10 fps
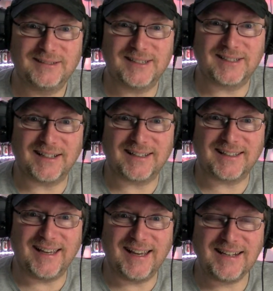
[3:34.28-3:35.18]
It's like
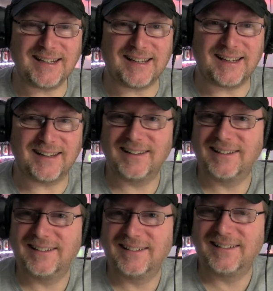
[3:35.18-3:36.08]
candy.
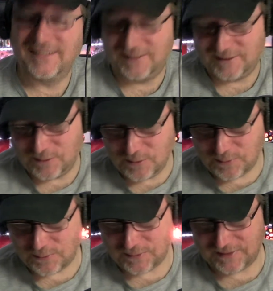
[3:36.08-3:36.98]

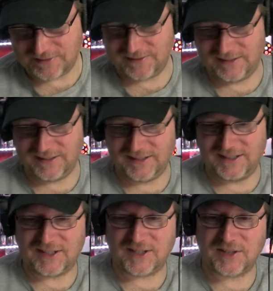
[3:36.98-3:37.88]
Whew.
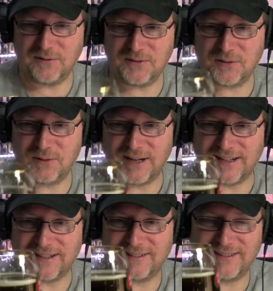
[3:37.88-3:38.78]
It's so sweet.